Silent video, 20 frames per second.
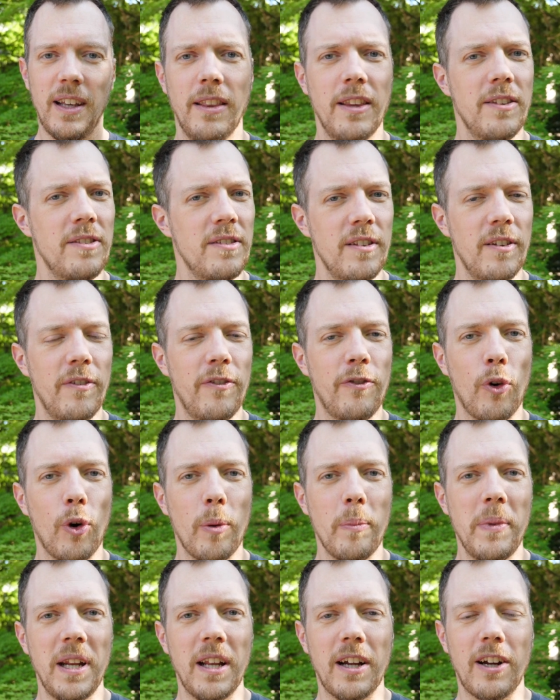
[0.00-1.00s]
This is a
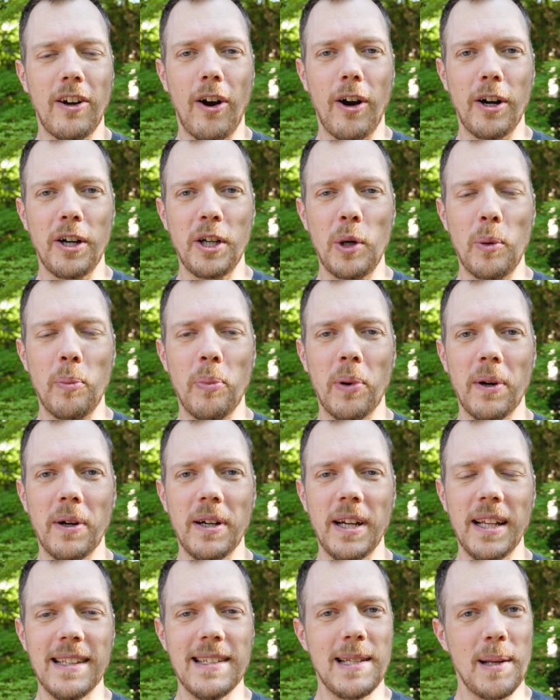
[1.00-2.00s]
four minute cardio
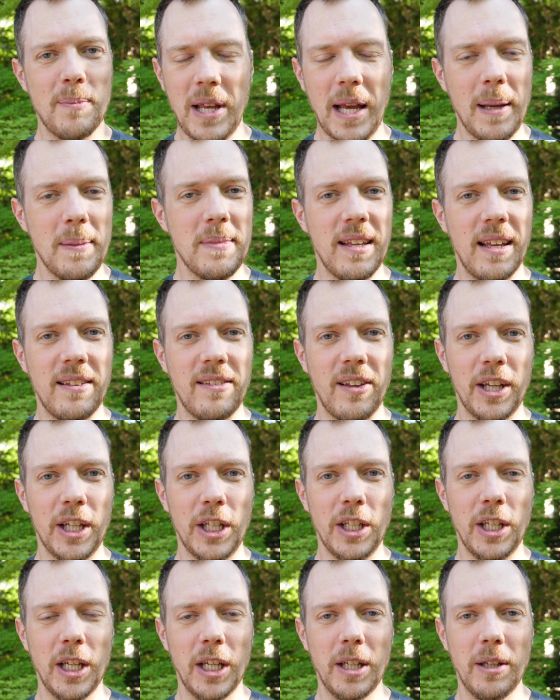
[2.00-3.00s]
burn and sometimes that's all
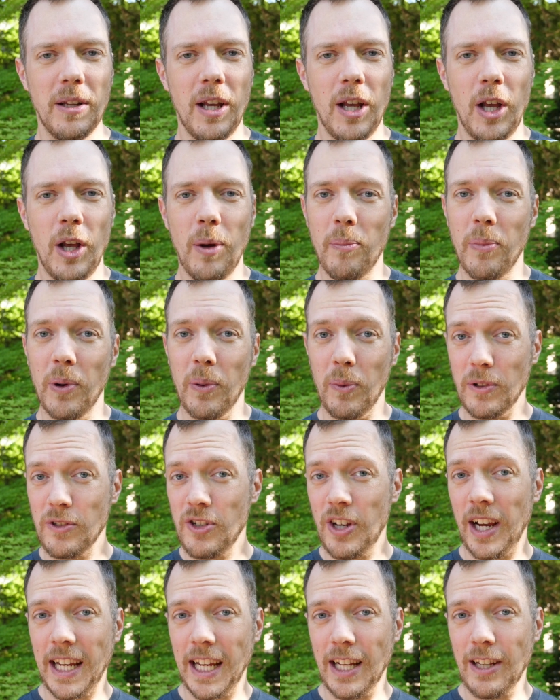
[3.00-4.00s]
you need. But we'll
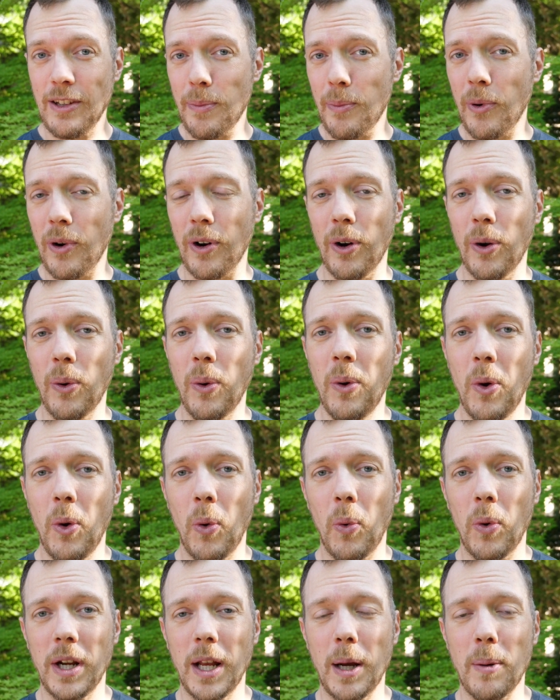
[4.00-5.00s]
check in tomorrow
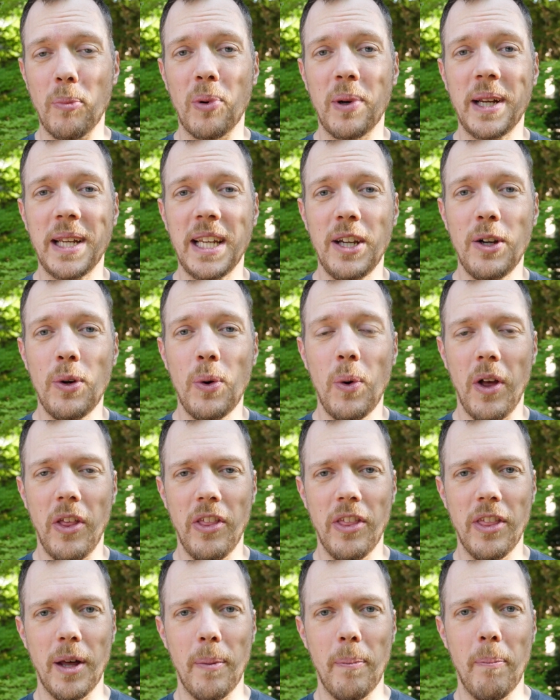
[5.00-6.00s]
when I bring you
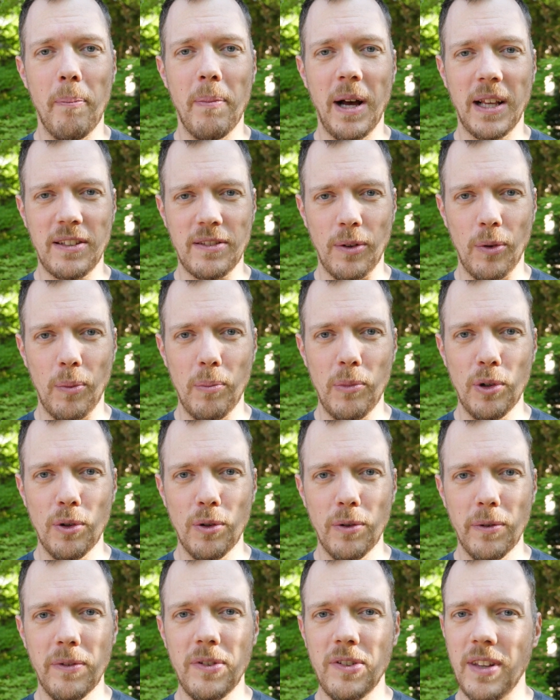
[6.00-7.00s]
the muscle
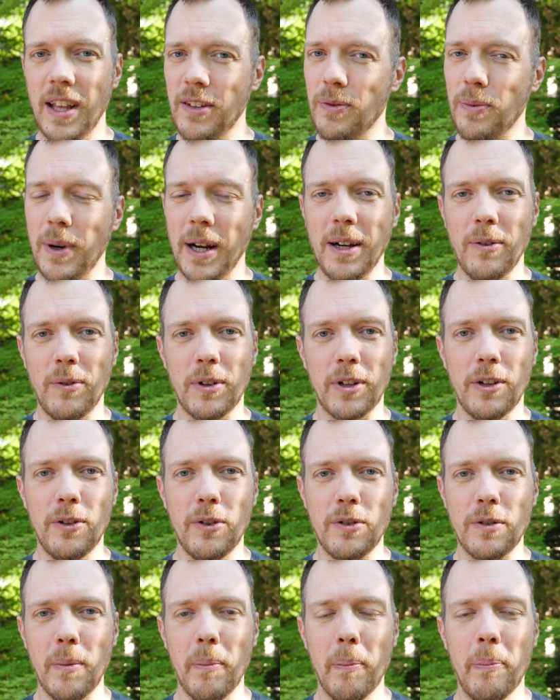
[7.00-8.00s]
moves. That's right, we're gonna
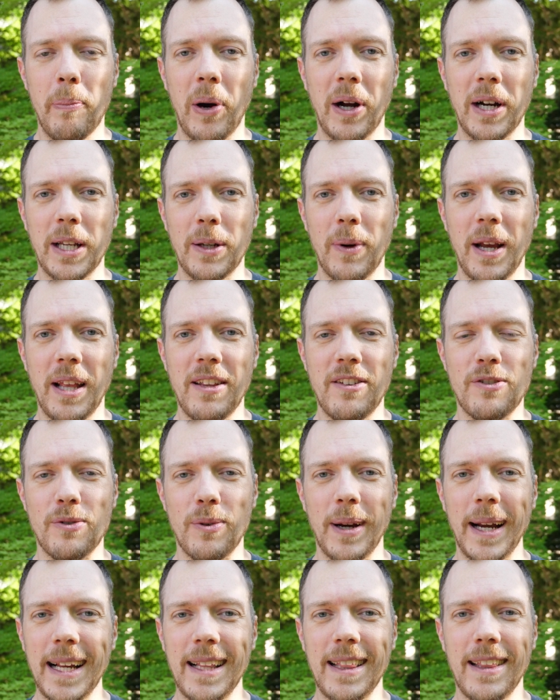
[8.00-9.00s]
do some body weight
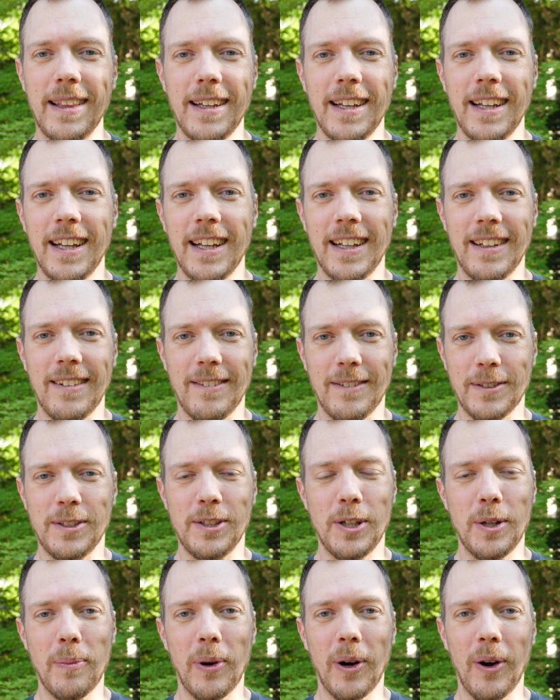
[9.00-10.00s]
strength. We'll
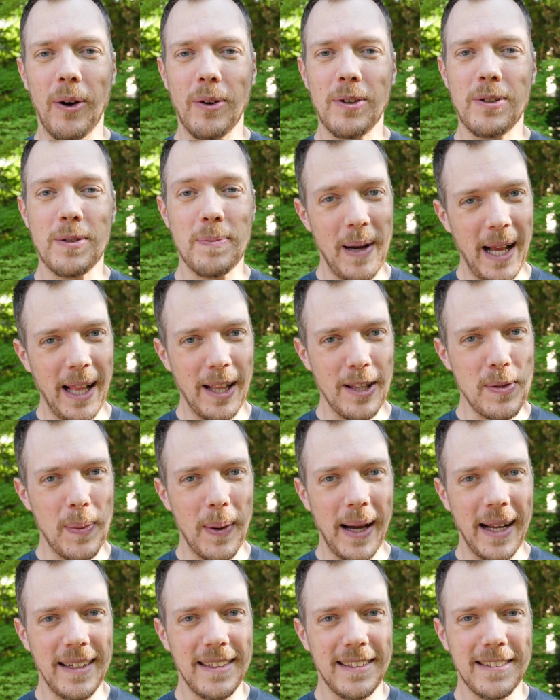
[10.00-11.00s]
see you tomorrow. Smile and
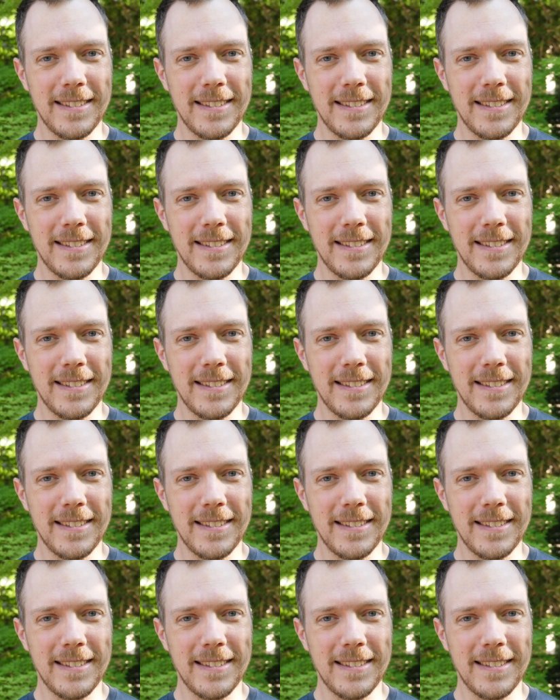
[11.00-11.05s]
sweat.